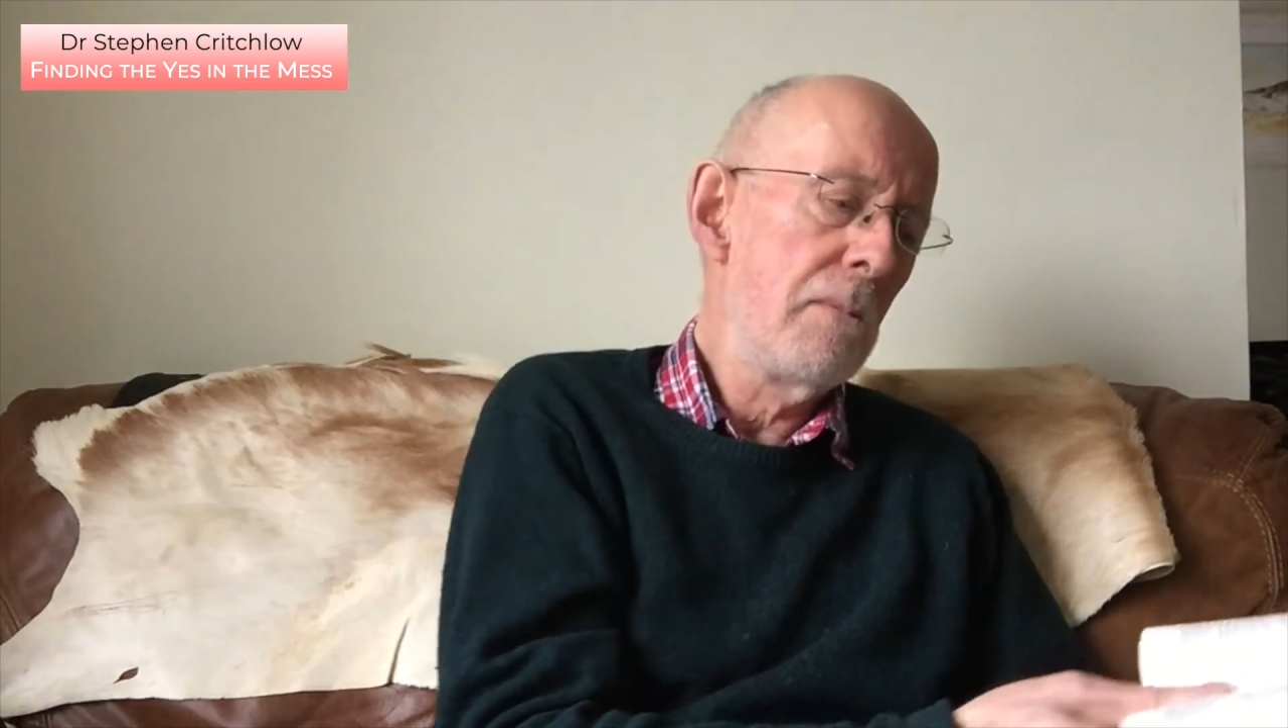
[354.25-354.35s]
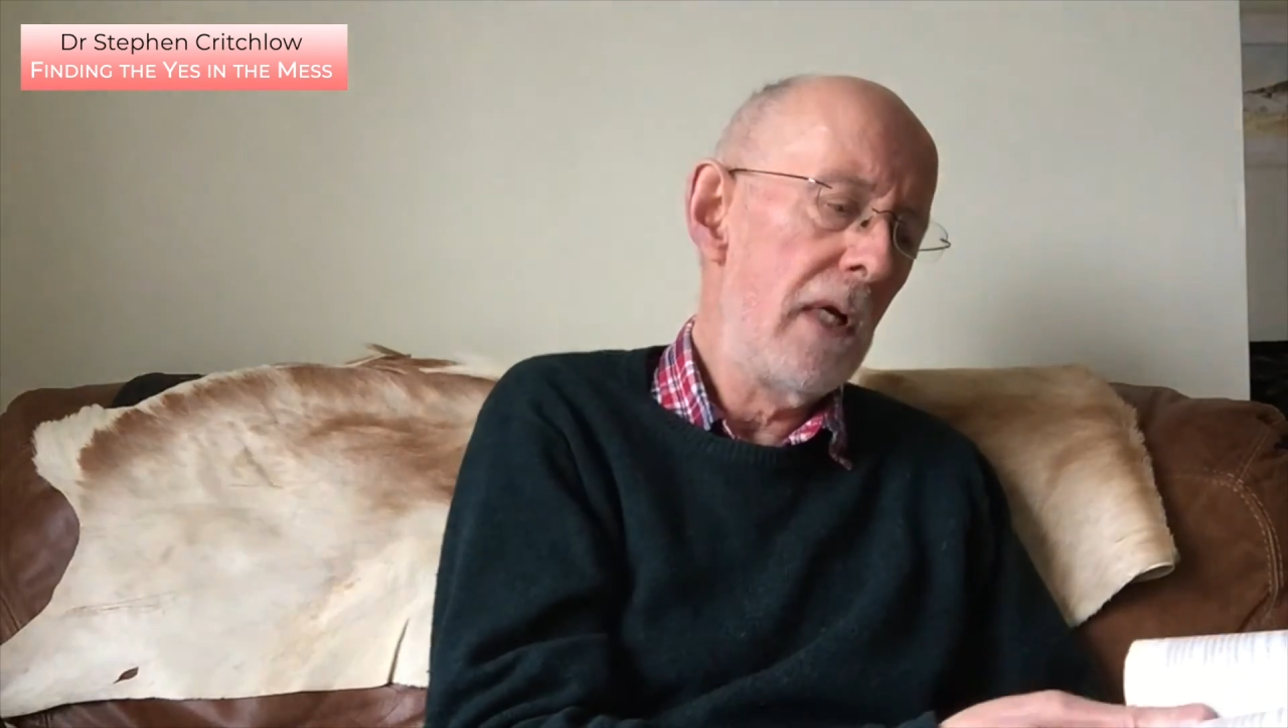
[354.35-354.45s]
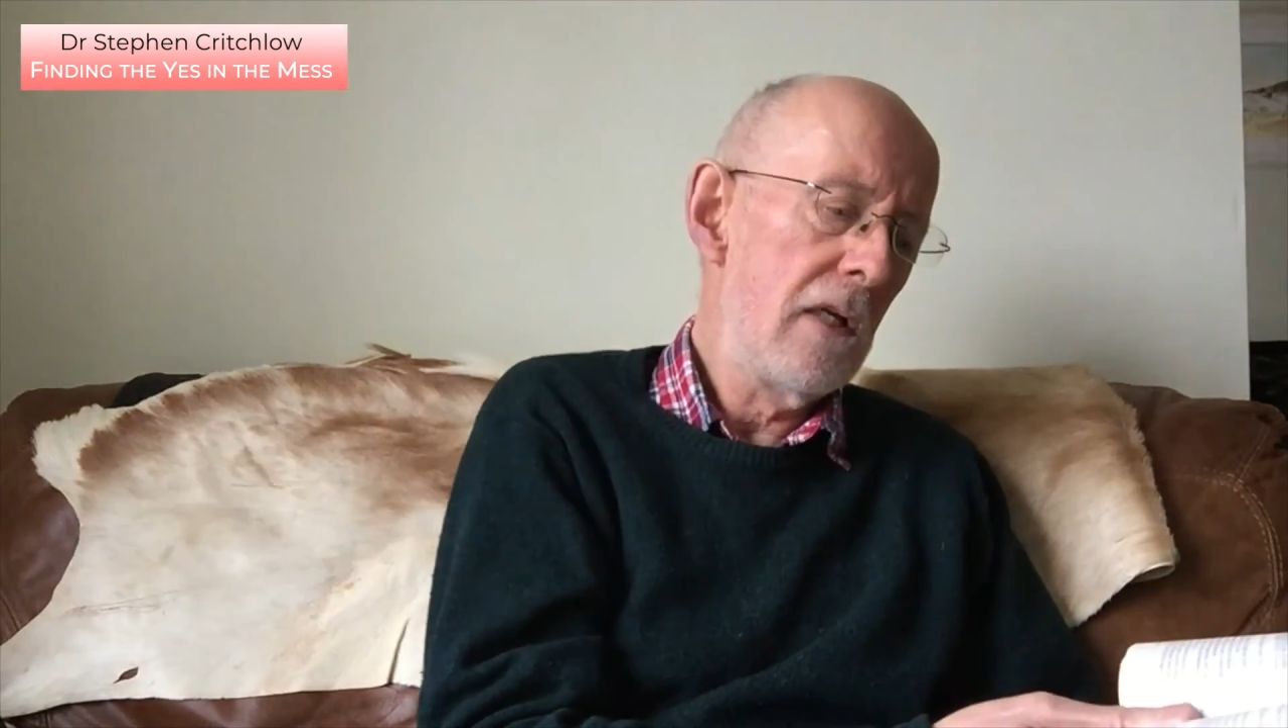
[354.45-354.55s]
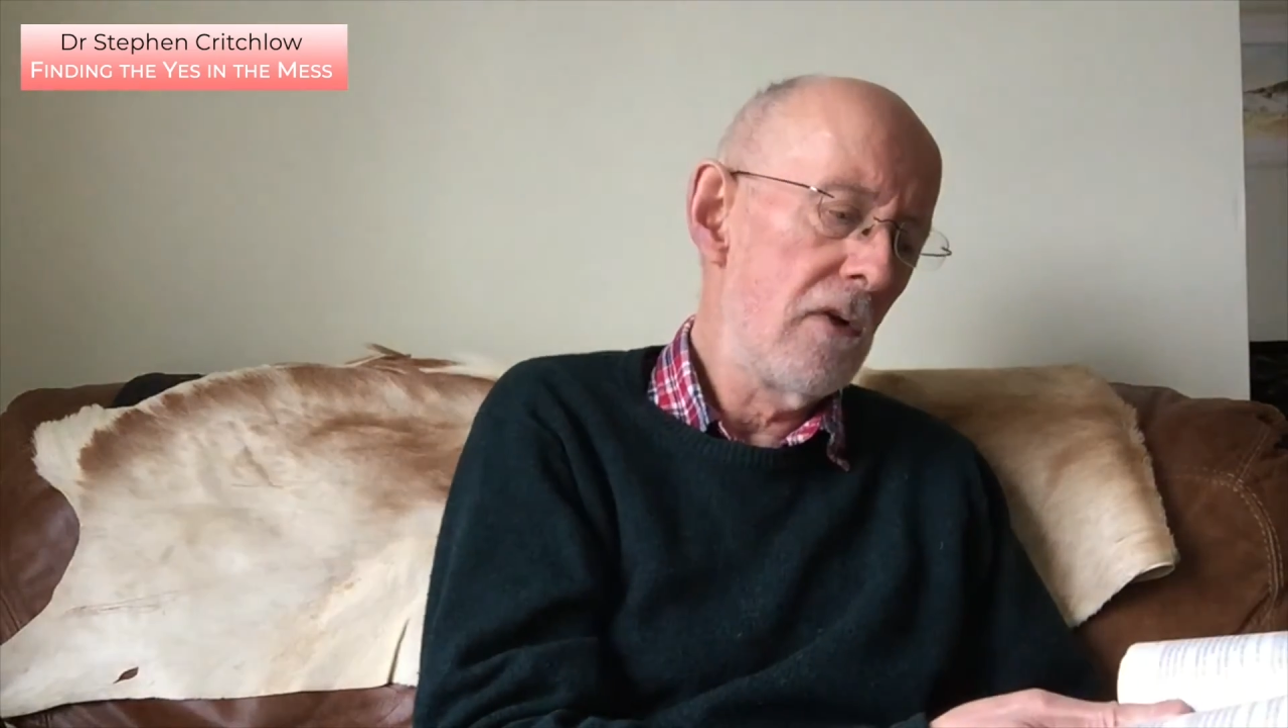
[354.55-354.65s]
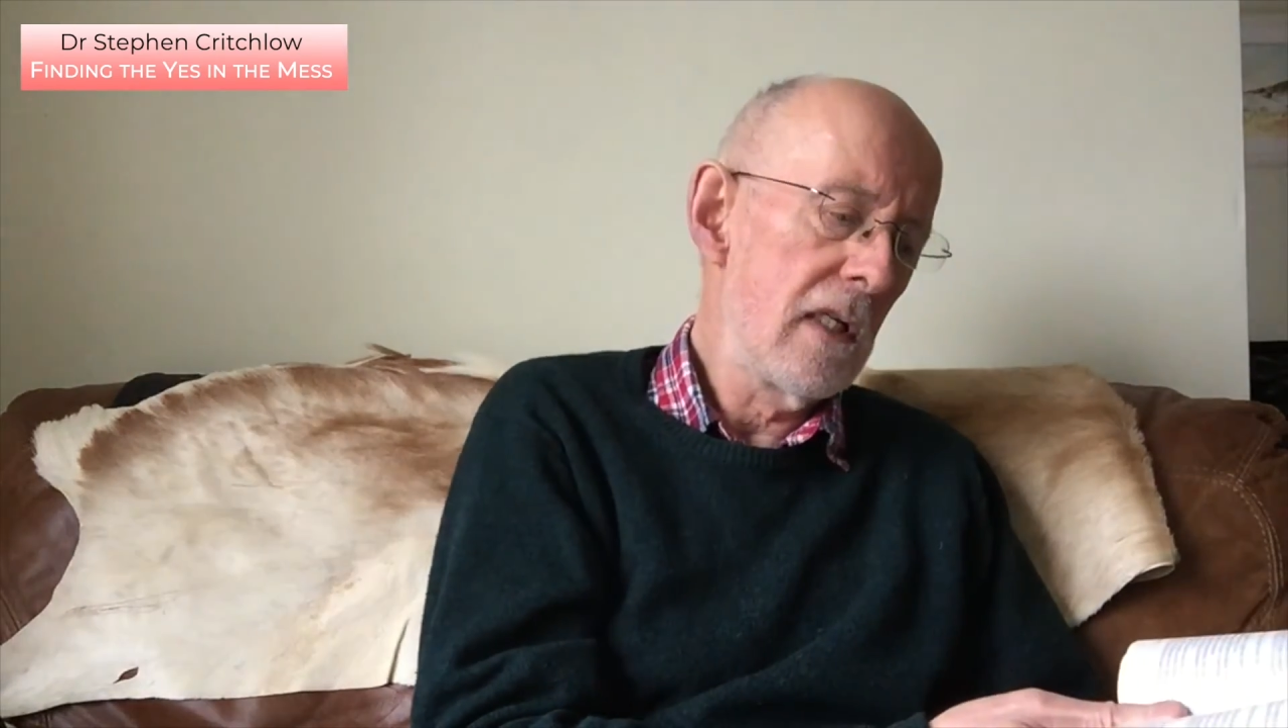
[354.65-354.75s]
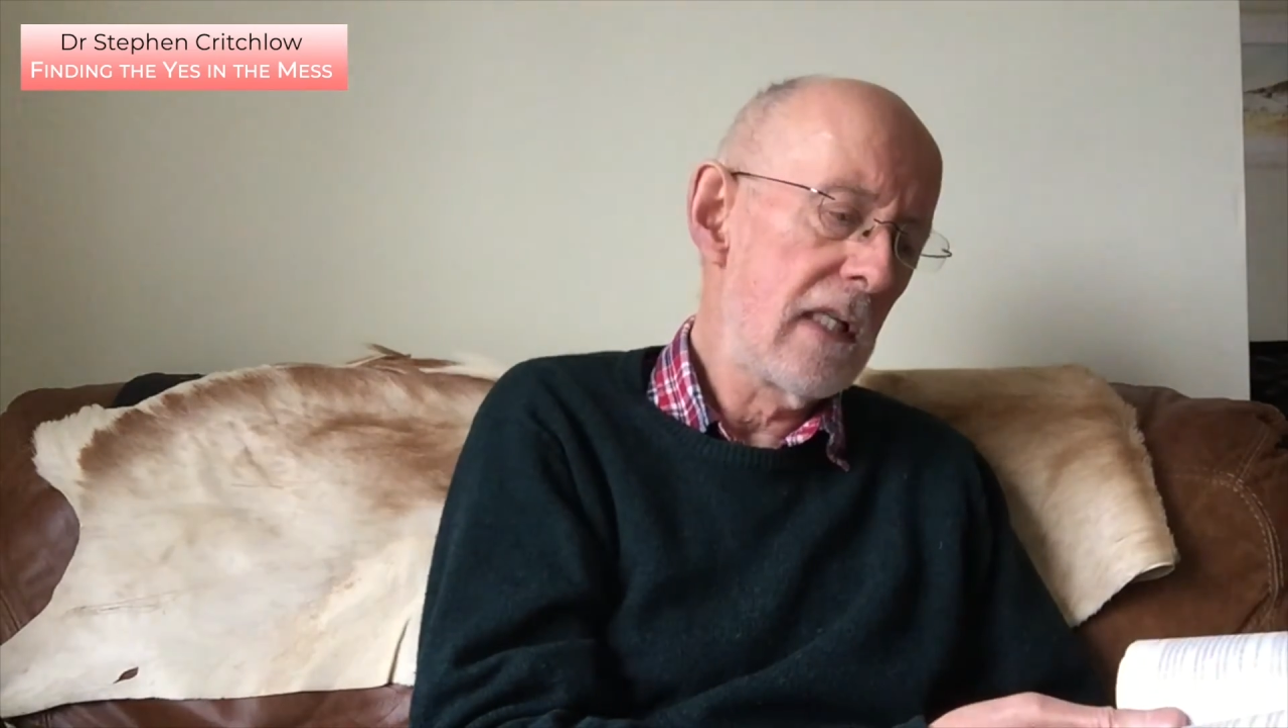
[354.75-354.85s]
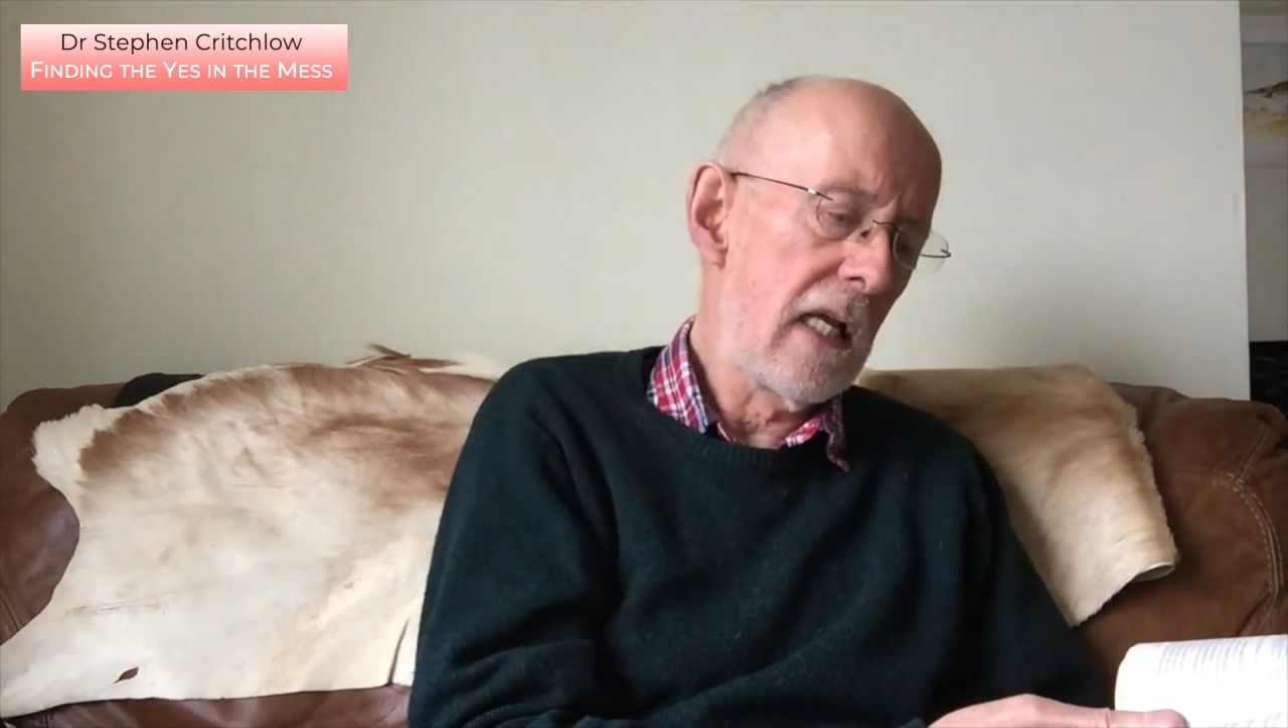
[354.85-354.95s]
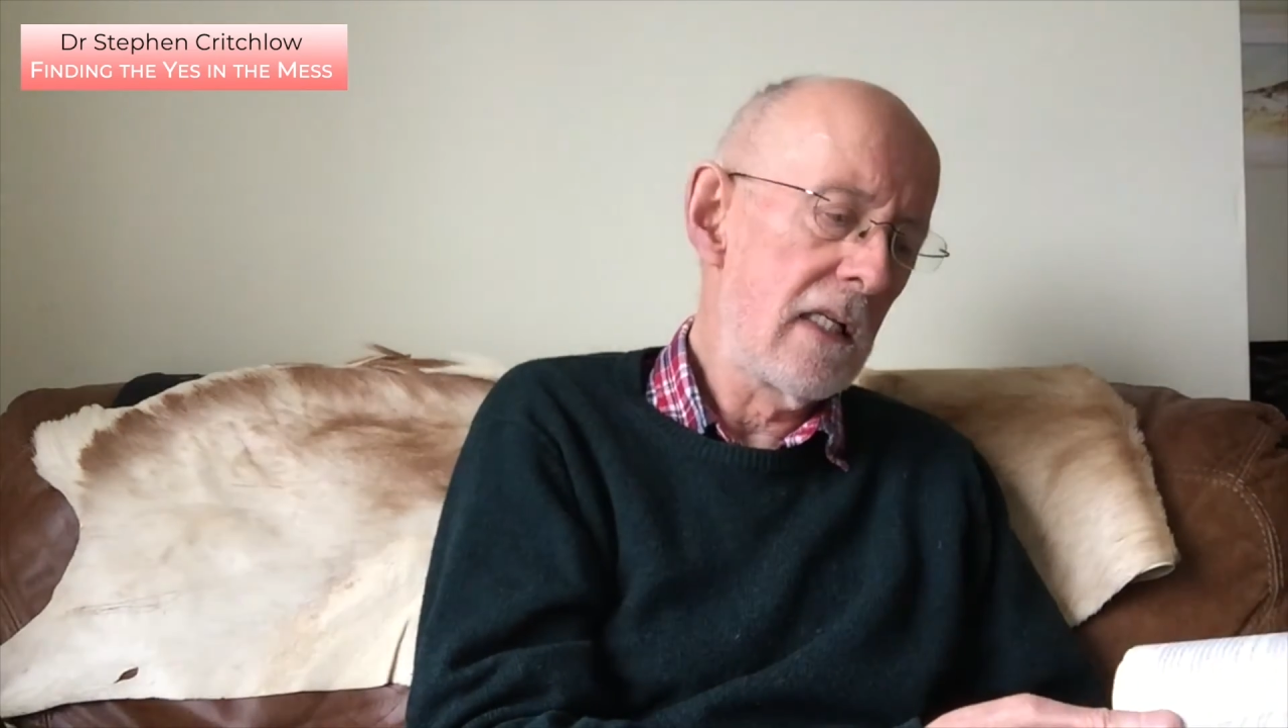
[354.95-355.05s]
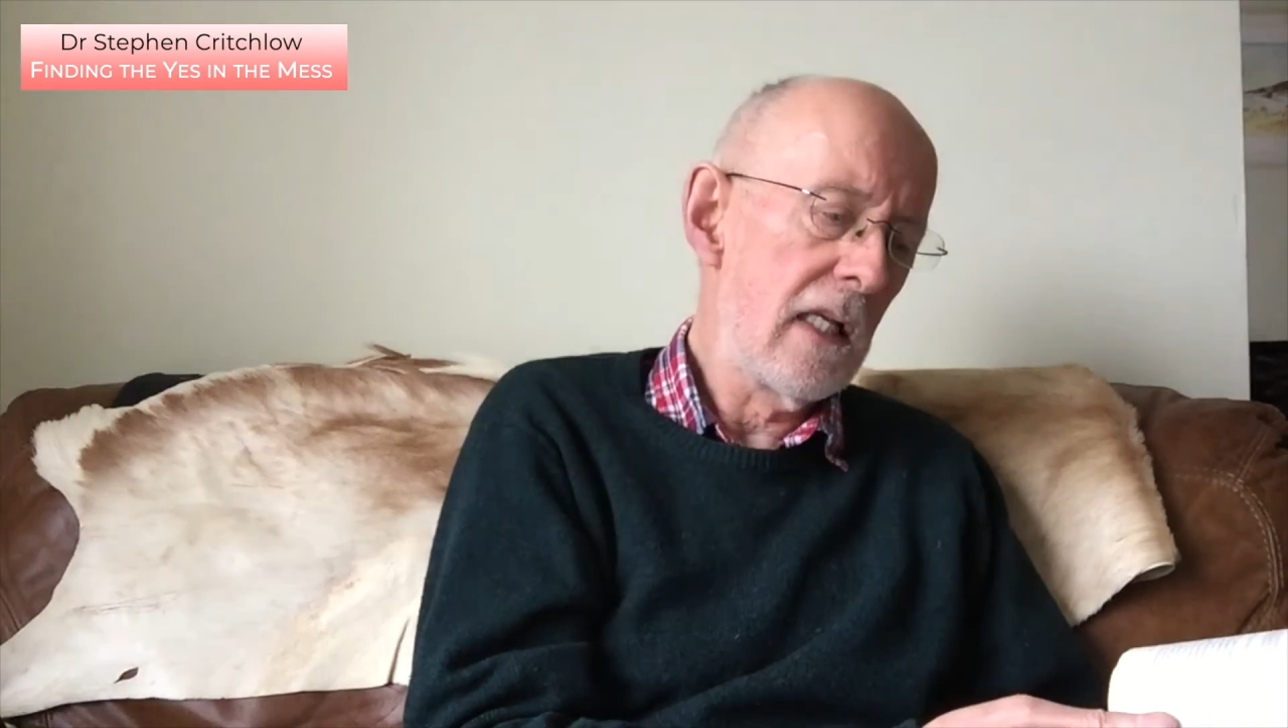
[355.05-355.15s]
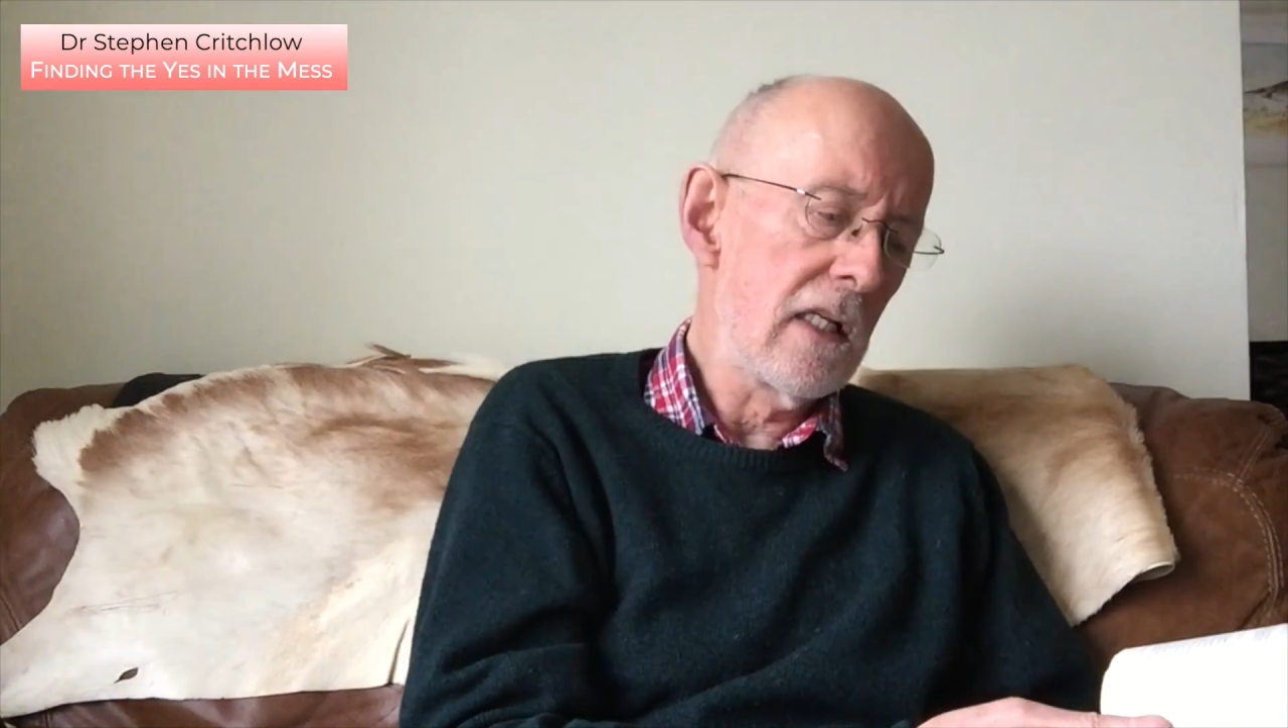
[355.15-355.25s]
Peter it
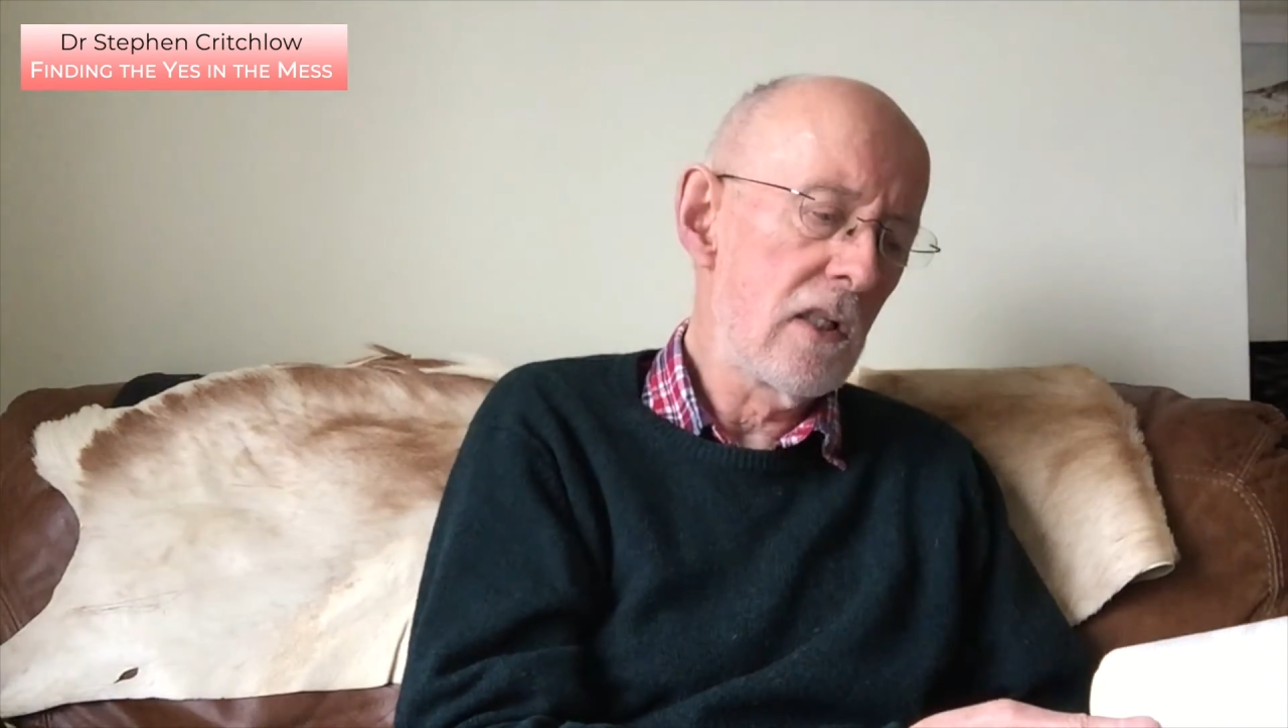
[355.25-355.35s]
says this: